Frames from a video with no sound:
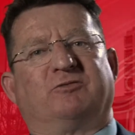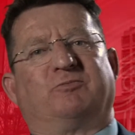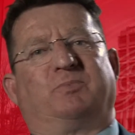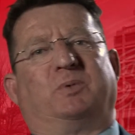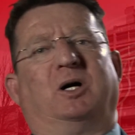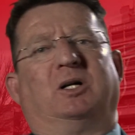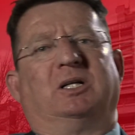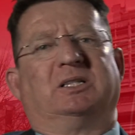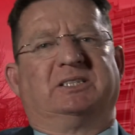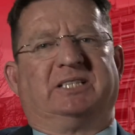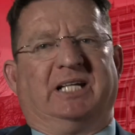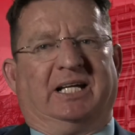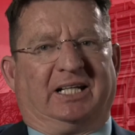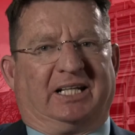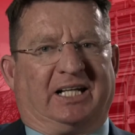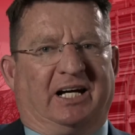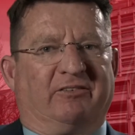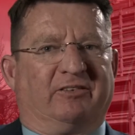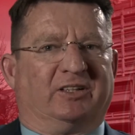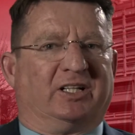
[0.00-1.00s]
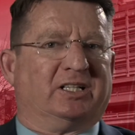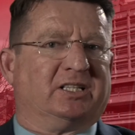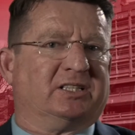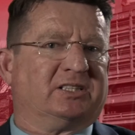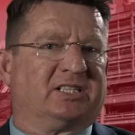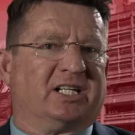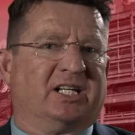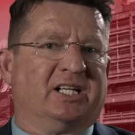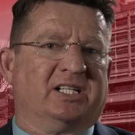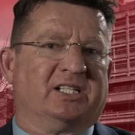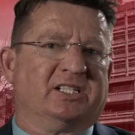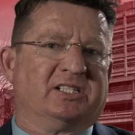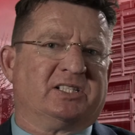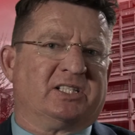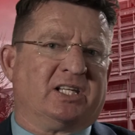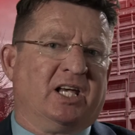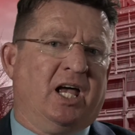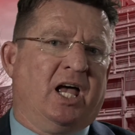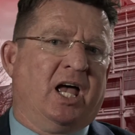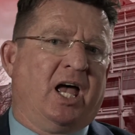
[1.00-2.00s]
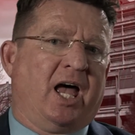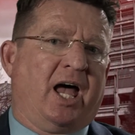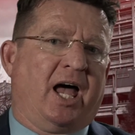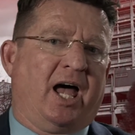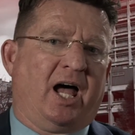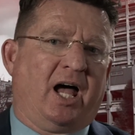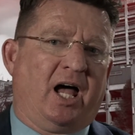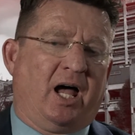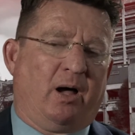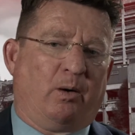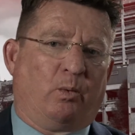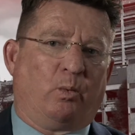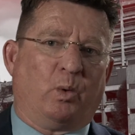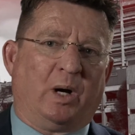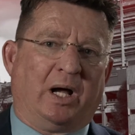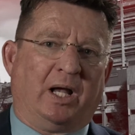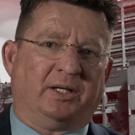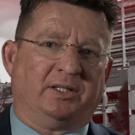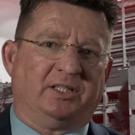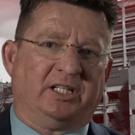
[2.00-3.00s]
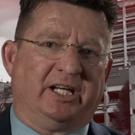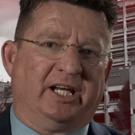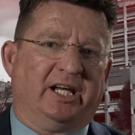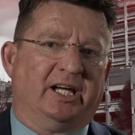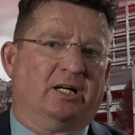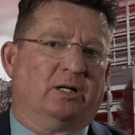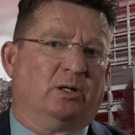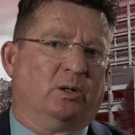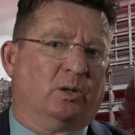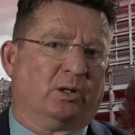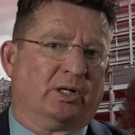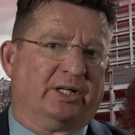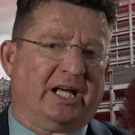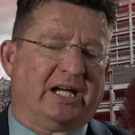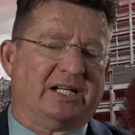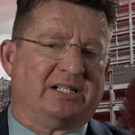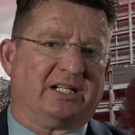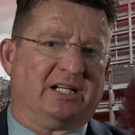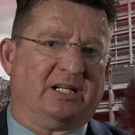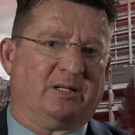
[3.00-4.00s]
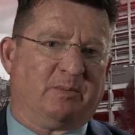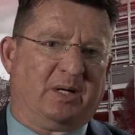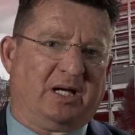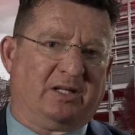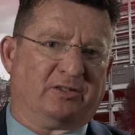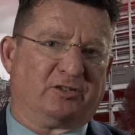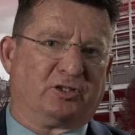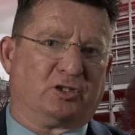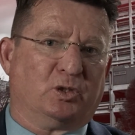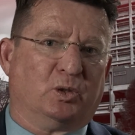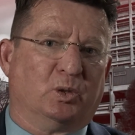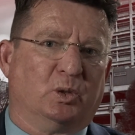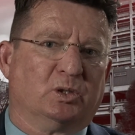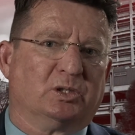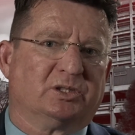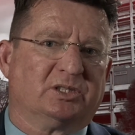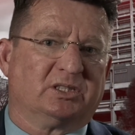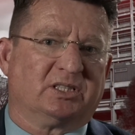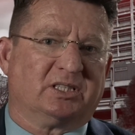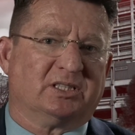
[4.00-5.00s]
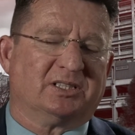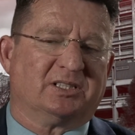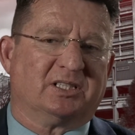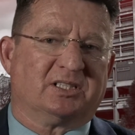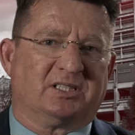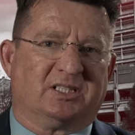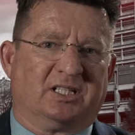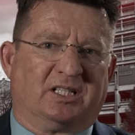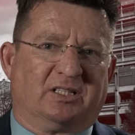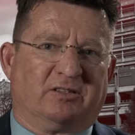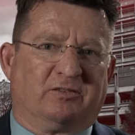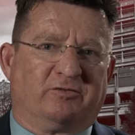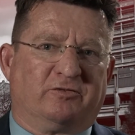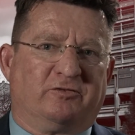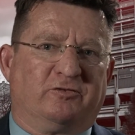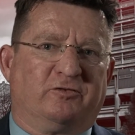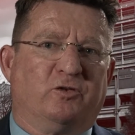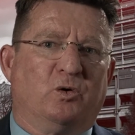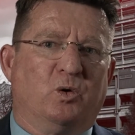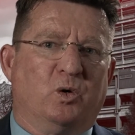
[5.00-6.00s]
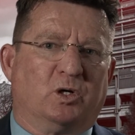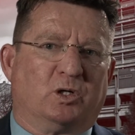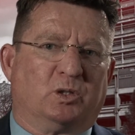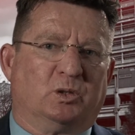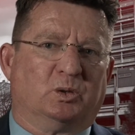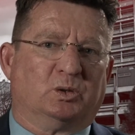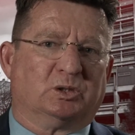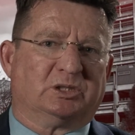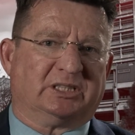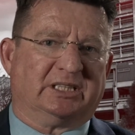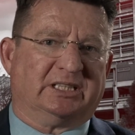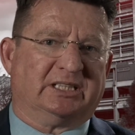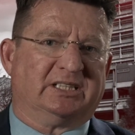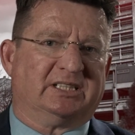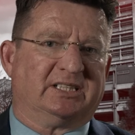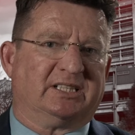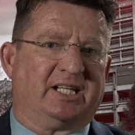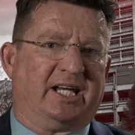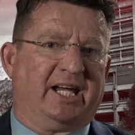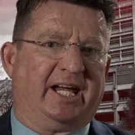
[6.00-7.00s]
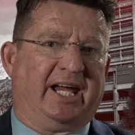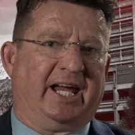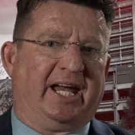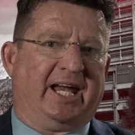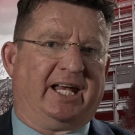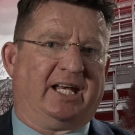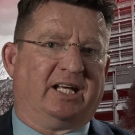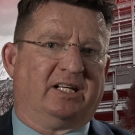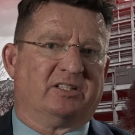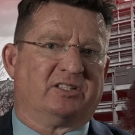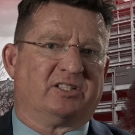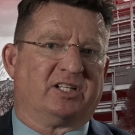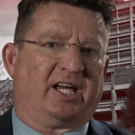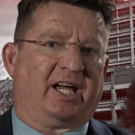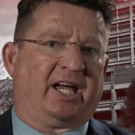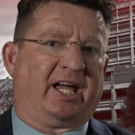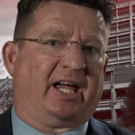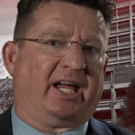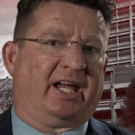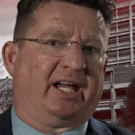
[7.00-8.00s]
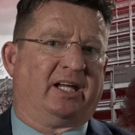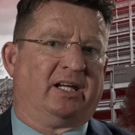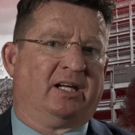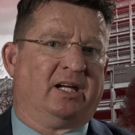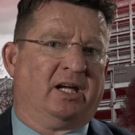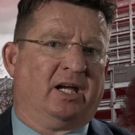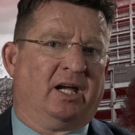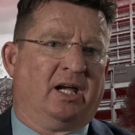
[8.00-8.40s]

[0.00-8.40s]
of Policy and Governance is a 1 year or an 18 month course consisting of four courses and a